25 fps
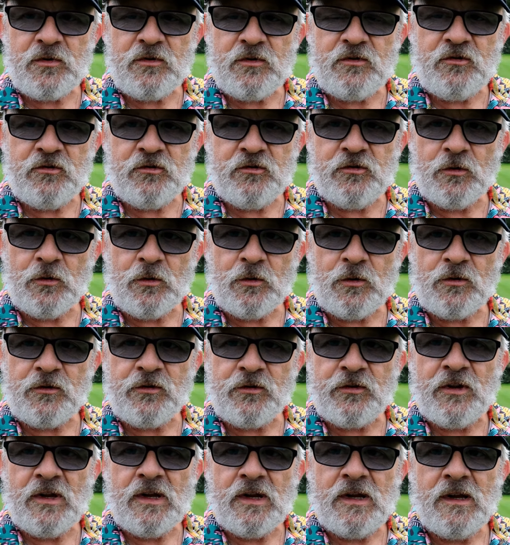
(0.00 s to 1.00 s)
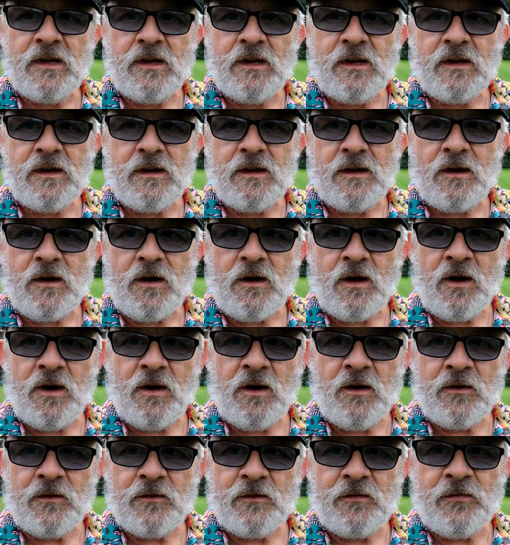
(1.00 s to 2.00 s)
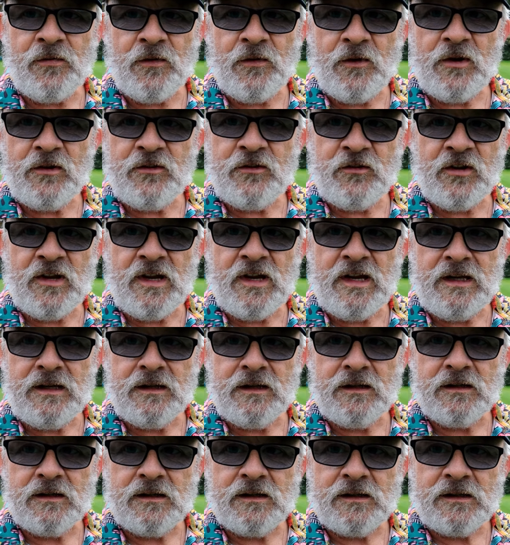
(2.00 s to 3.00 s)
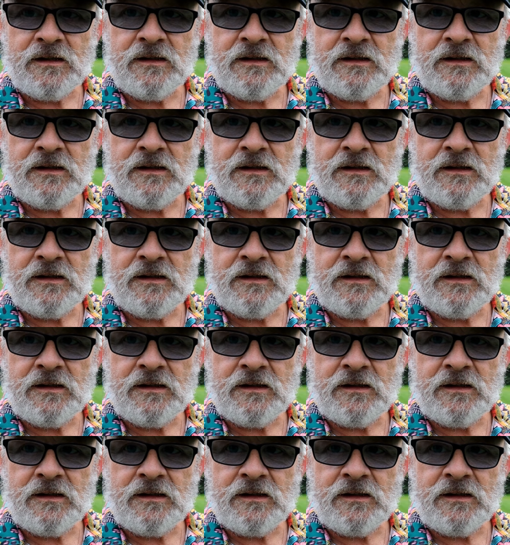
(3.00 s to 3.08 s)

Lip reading: short on 13.